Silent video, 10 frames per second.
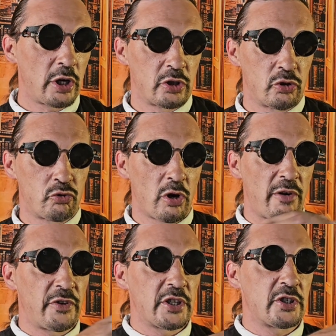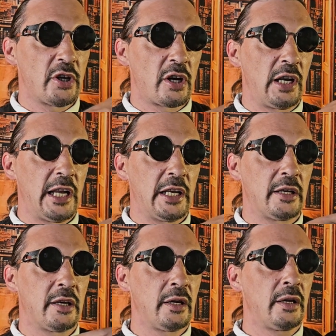to drive this knuckle in
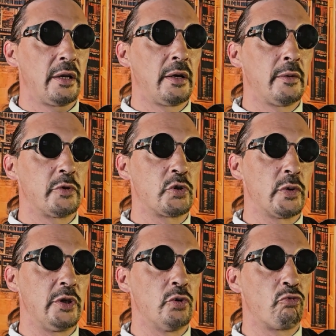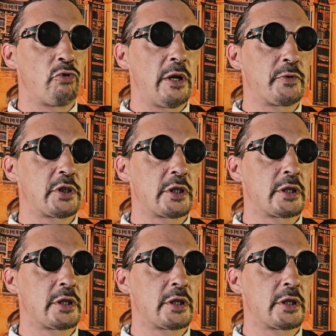between your ribs,